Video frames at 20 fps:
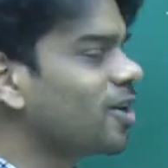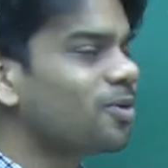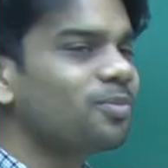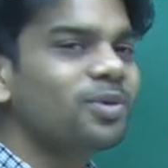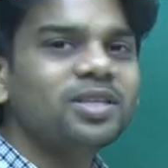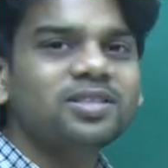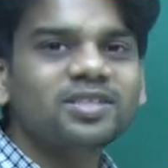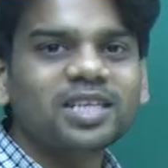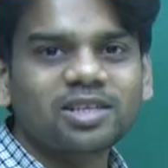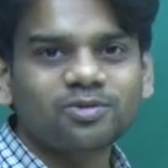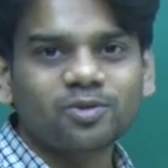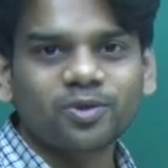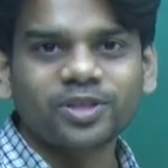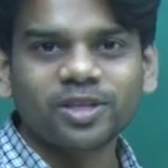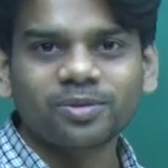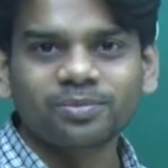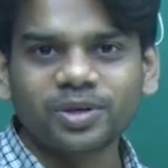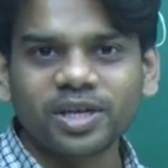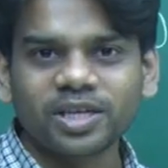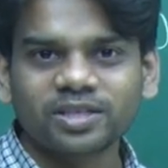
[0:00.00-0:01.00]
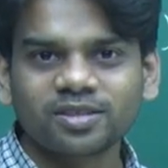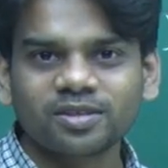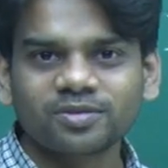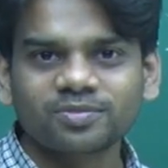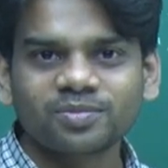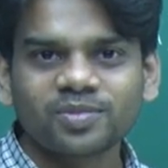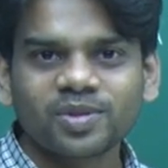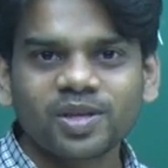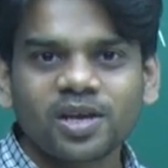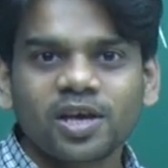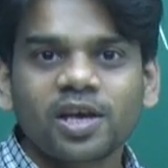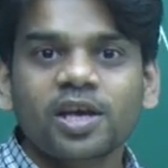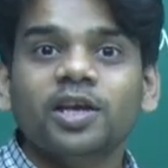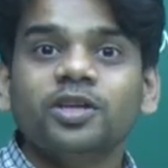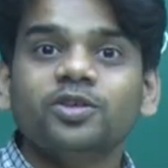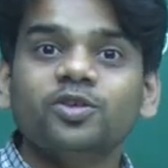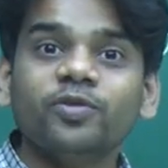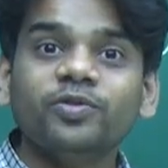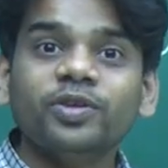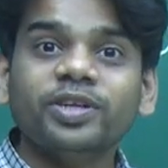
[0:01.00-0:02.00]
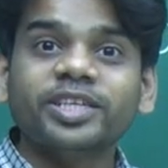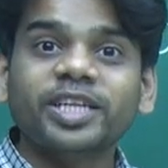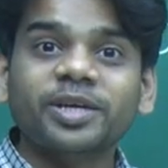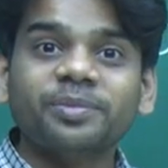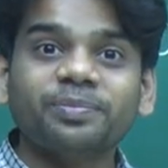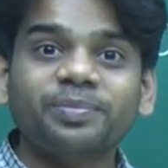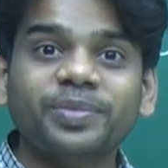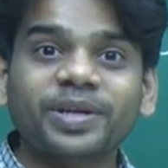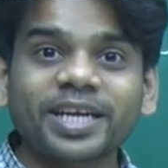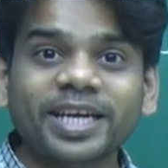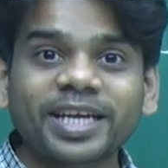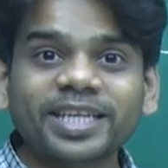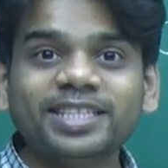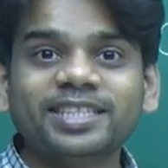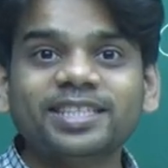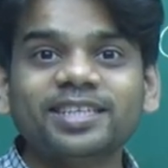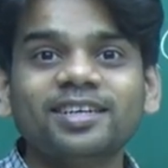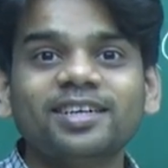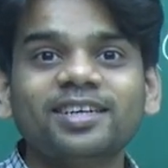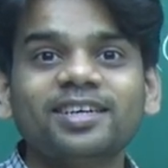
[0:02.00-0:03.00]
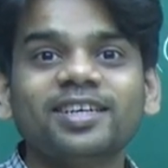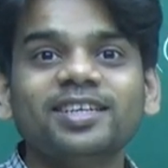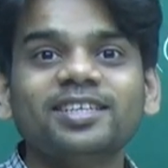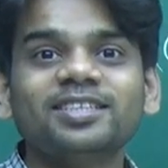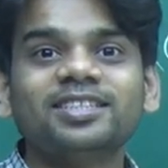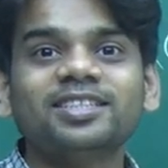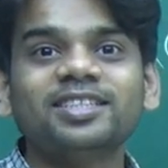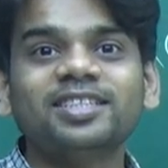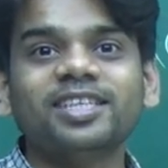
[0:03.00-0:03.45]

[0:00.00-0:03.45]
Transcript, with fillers: thermal stands for temperature. So if the temperature is